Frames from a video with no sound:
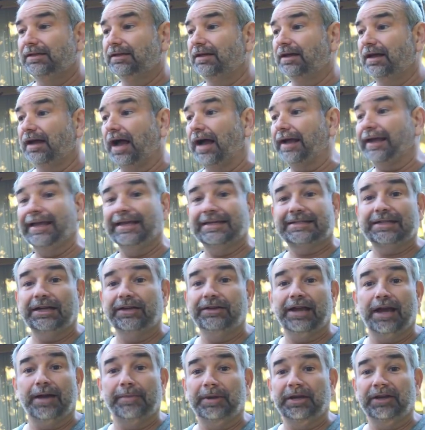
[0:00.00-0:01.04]
I can't tell
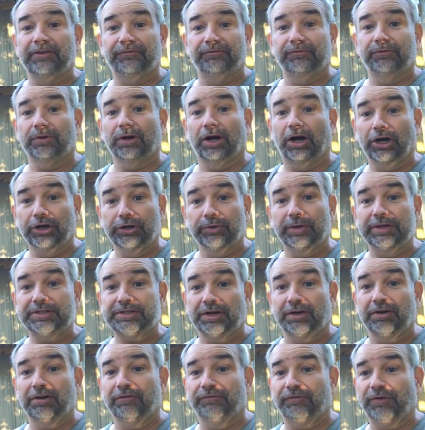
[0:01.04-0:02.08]
you how many
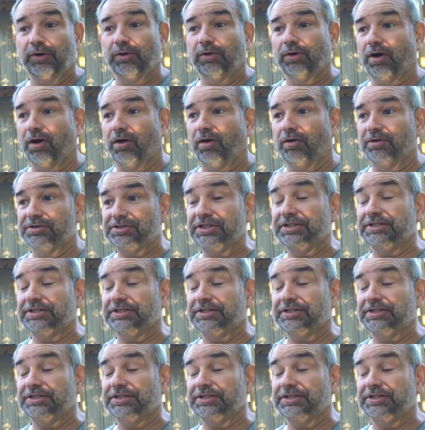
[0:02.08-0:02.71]
unreturned phone calls.